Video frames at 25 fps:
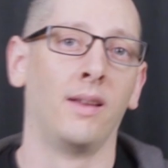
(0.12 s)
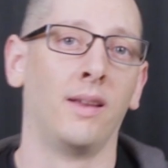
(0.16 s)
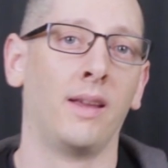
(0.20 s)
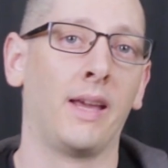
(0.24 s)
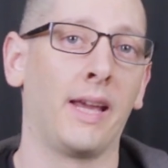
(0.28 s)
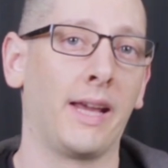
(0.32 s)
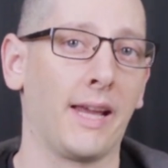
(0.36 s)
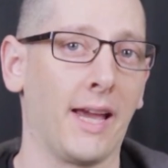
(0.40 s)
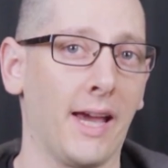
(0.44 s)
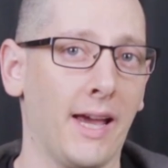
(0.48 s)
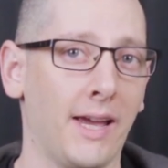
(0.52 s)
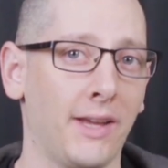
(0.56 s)

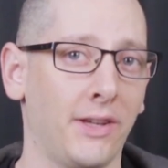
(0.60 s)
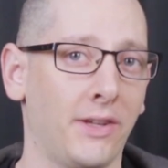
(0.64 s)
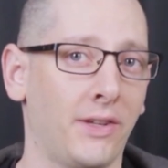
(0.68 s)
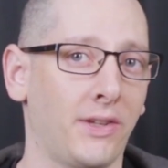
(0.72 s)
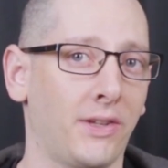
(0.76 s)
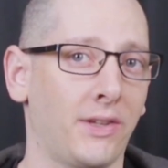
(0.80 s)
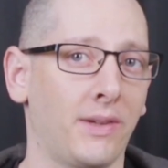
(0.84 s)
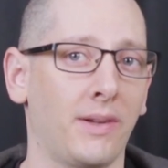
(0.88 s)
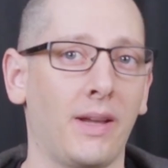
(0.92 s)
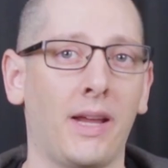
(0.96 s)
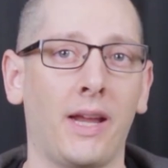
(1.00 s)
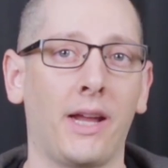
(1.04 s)
Hey
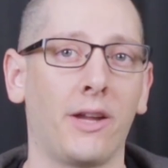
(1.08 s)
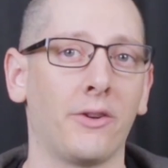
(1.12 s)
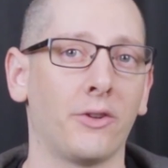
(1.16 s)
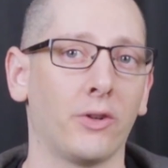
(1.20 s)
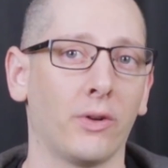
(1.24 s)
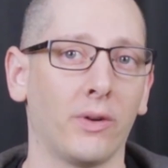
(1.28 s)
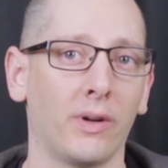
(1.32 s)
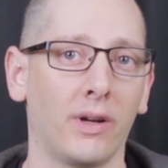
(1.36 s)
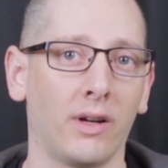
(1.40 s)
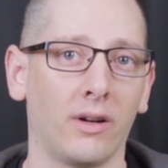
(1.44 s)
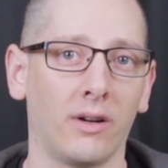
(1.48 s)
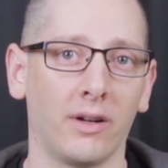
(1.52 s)
guys,
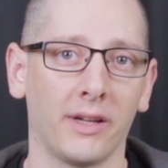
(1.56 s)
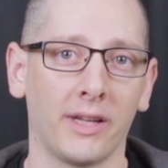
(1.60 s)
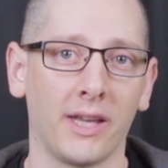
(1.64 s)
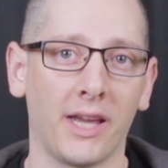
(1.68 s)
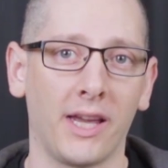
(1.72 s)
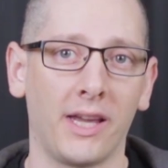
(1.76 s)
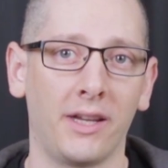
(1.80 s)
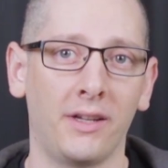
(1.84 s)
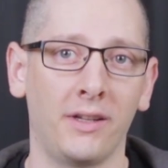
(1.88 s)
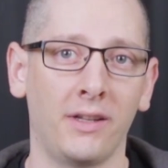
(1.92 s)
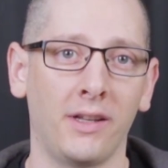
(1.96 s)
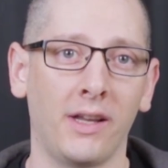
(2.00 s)
Andrew here
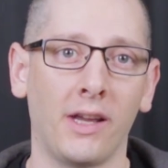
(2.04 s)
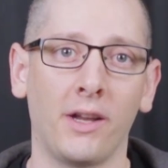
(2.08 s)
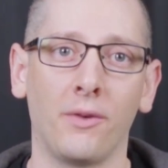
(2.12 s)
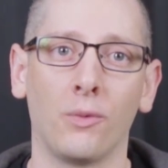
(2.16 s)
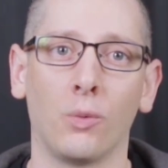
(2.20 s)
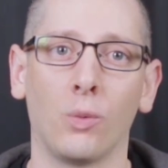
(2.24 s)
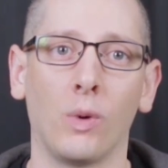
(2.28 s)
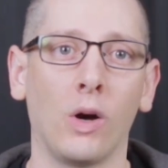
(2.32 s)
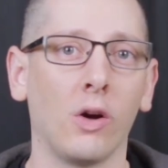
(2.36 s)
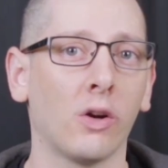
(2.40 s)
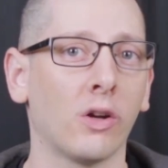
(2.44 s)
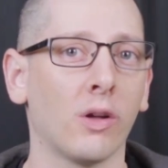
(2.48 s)
again,
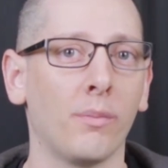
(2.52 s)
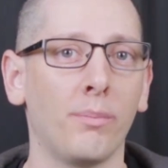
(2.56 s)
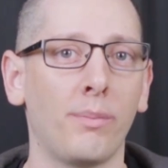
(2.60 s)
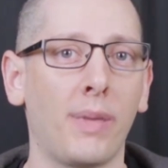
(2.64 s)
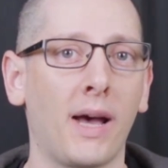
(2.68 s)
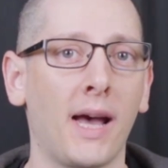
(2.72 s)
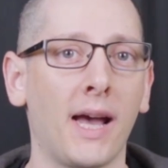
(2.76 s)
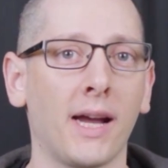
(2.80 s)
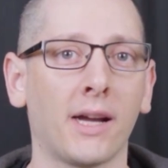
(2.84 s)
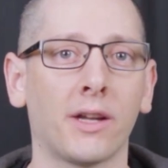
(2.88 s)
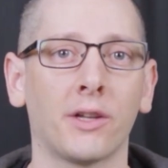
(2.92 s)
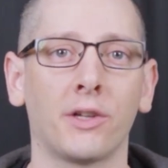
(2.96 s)
and welcome
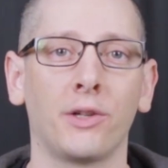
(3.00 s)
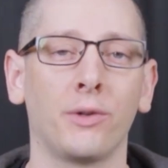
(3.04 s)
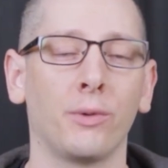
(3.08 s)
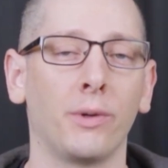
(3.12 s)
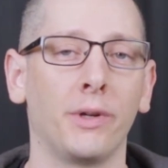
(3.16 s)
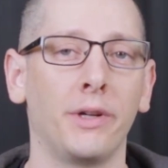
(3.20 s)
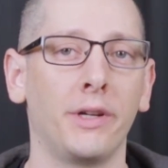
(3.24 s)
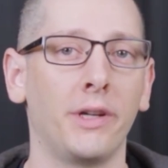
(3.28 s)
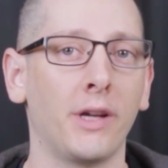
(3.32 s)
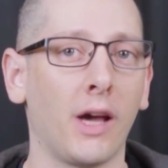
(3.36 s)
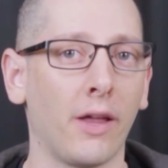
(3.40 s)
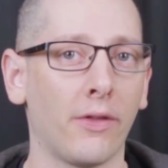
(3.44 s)
back to
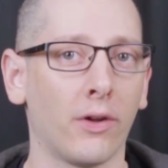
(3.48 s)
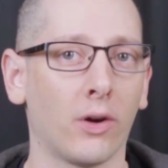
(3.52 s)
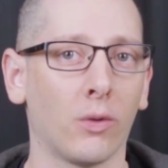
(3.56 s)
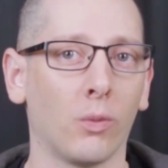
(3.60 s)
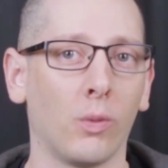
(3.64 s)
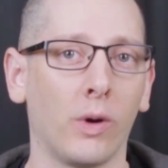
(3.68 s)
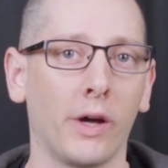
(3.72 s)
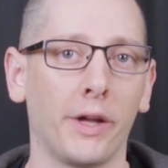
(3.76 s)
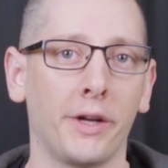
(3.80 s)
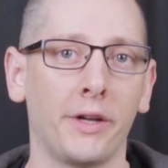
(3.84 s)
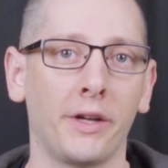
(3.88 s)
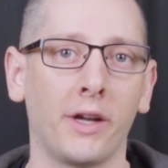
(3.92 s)
another
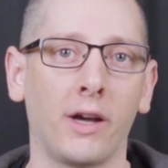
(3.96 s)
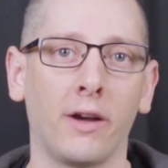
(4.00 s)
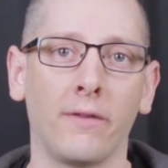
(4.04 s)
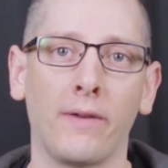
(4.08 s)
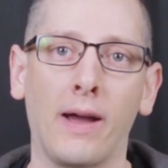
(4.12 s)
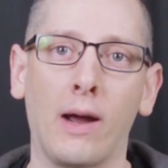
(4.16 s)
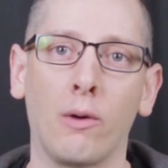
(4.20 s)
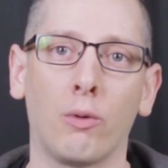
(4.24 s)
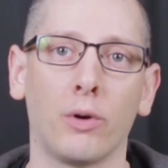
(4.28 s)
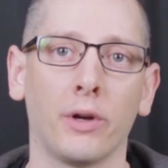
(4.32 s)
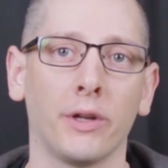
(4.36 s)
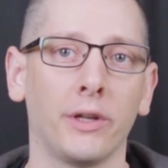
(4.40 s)
one of
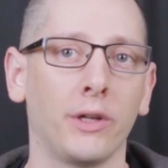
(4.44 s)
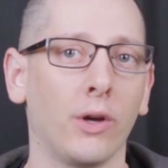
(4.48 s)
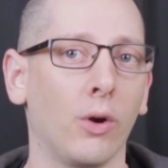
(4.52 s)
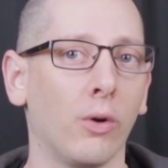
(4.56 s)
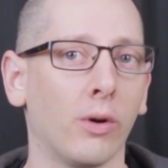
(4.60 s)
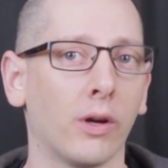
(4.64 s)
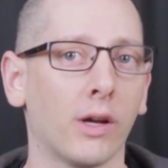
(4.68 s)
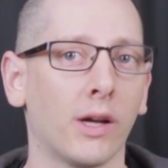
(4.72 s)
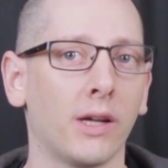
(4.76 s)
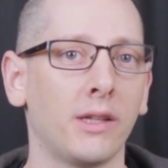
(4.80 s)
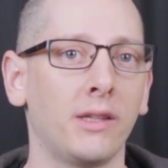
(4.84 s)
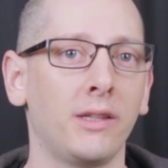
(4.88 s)
our
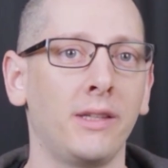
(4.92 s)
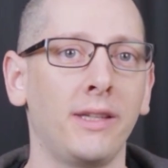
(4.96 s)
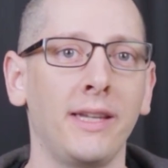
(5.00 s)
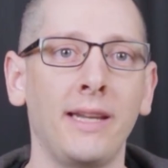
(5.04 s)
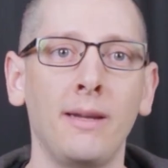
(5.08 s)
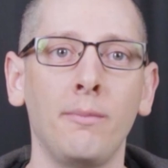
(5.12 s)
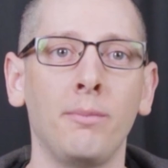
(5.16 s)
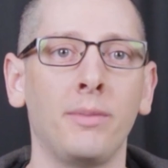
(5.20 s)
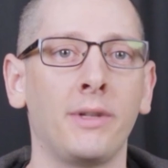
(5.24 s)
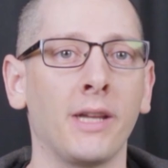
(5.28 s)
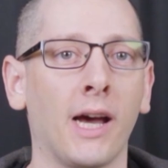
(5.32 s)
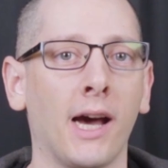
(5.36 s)
yoga
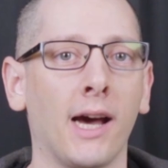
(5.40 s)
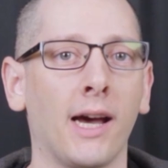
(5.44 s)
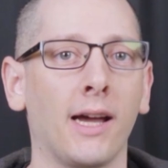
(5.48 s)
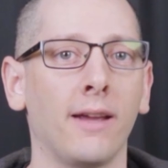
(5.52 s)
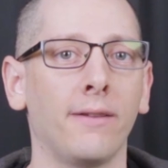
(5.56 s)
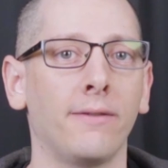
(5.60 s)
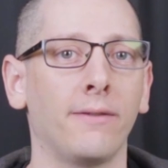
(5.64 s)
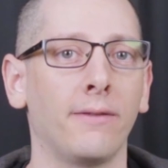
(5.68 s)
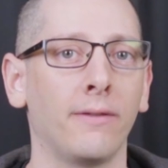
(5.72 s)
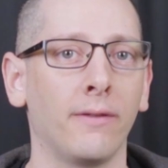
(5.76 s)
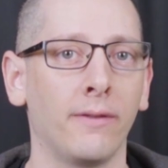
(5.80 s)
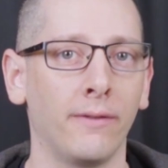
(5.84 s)
deep
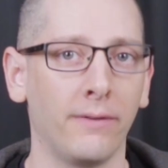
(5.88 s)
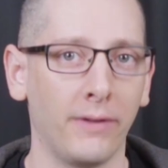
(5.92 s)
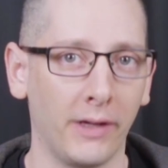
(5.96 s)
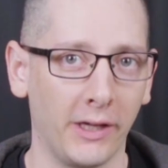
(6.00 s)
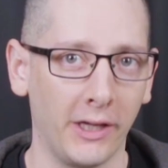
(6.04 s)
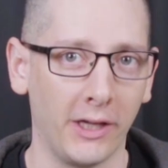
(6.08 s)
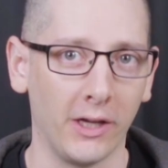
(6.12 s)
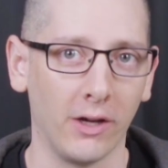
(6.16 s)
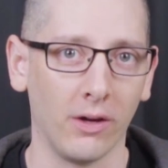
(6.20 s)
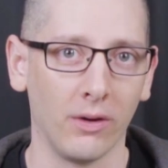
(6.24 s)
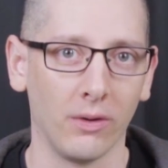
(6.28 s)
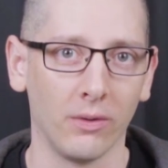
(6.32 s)
dive
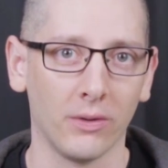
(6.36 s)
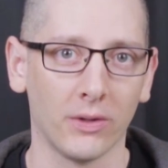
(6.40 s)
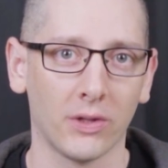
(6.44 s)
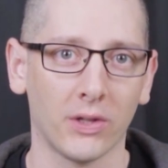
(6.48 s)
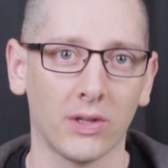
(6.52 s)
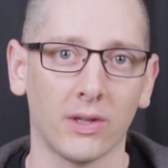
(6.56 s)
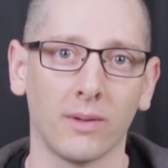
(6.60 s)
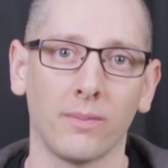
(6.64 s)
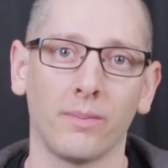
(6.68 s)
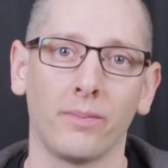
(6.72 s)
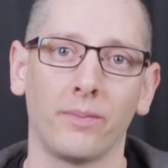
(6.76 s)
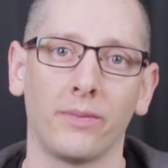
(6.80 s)

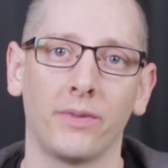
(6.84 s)
videos.